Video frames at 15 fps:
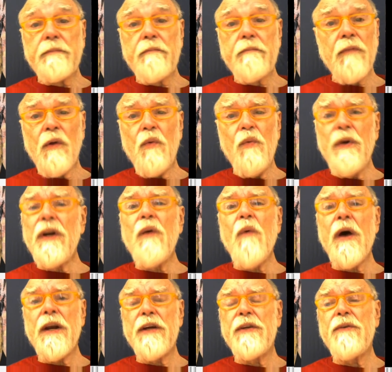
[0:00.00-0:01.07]
We don't
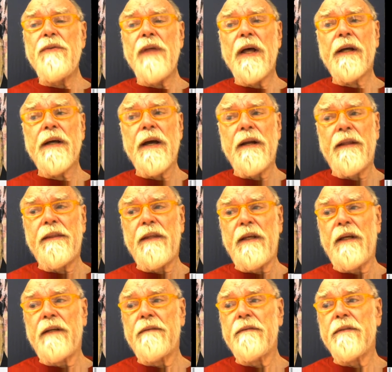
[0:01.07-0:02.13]
want to do that kind of thing.
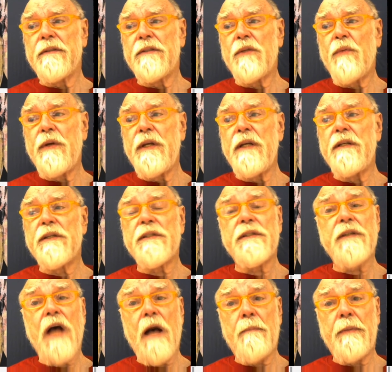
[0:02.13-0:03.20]
So we need to
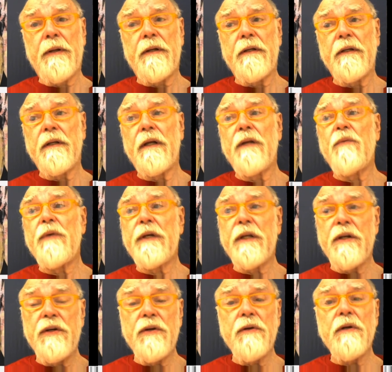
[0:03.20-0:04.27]
stop it. And we
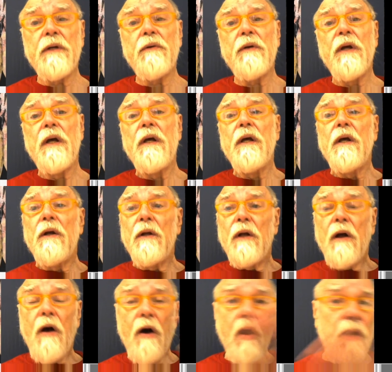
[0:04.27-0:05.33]
can do it.
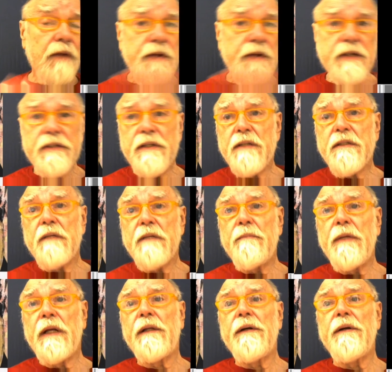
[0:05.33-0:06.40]
All of these things can be
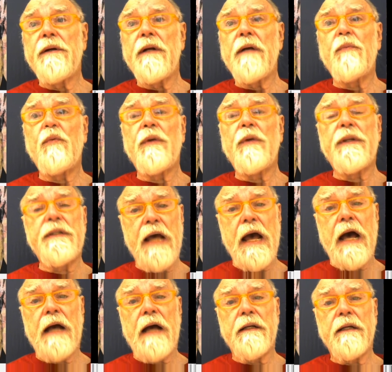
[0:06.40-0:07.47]
cleared up with
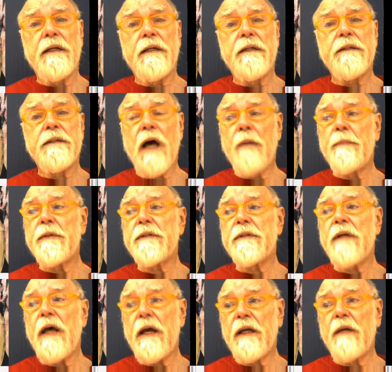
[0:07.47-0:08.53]
TAT, Tapas
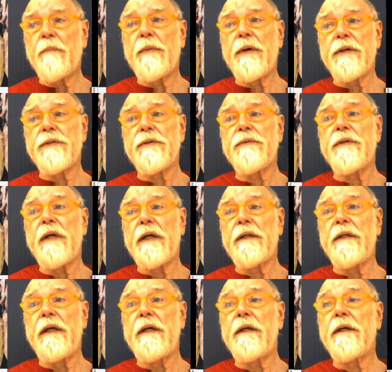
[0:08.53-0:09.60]
Acupressure Technique.